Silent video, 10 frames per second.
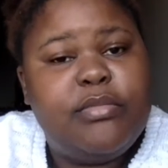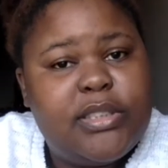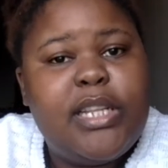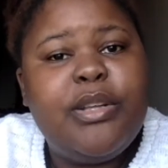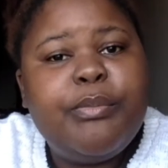
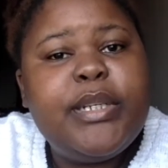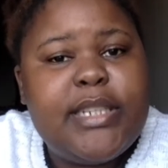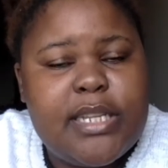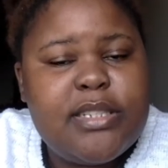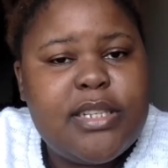It's a little bit
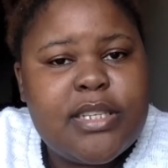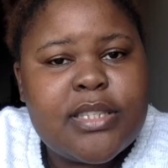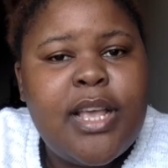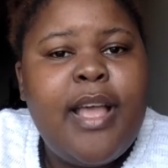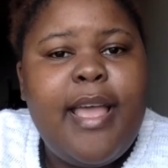dangerous,
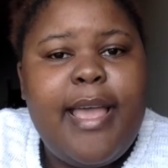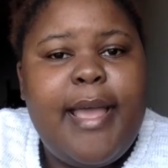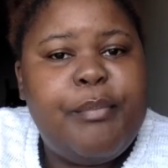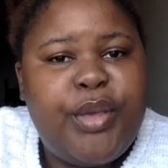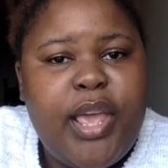
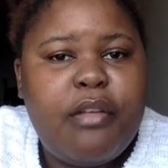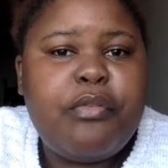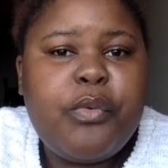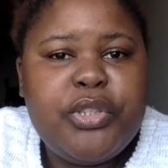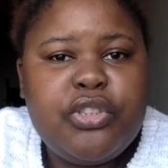and be
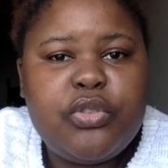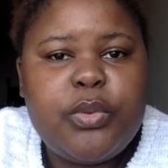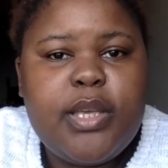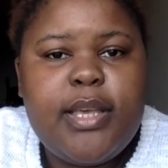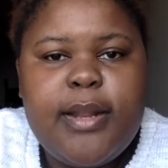careful when you're
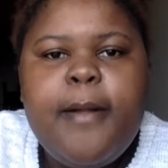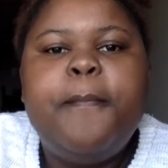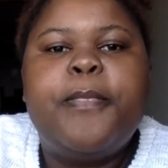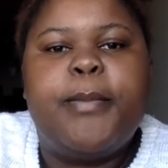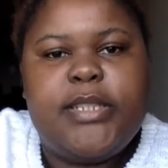doing it,
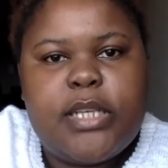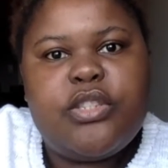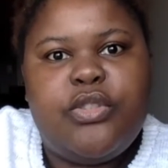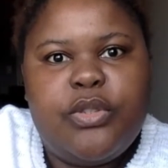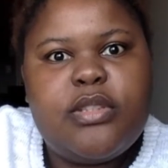but
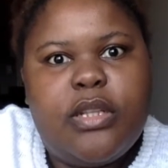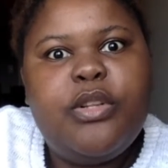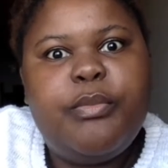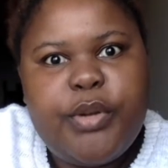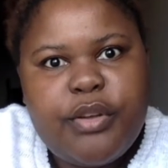just use a
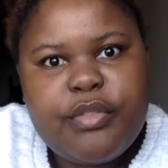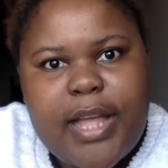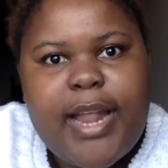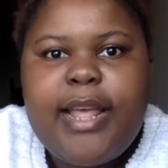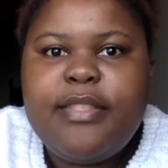little bit of
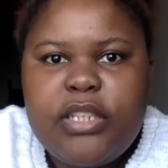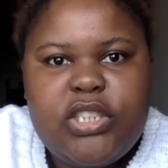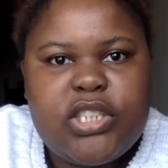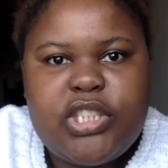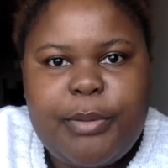that and then
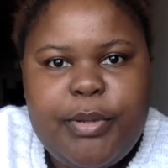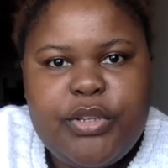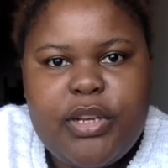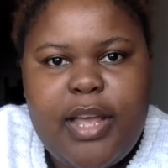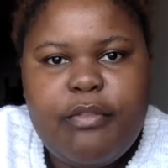just sharpen
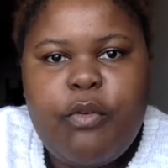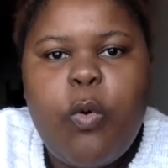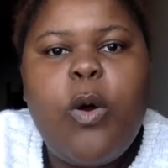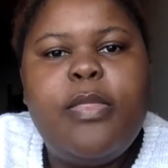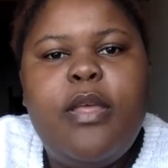your knife.
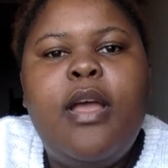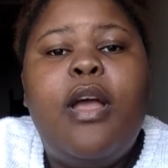Or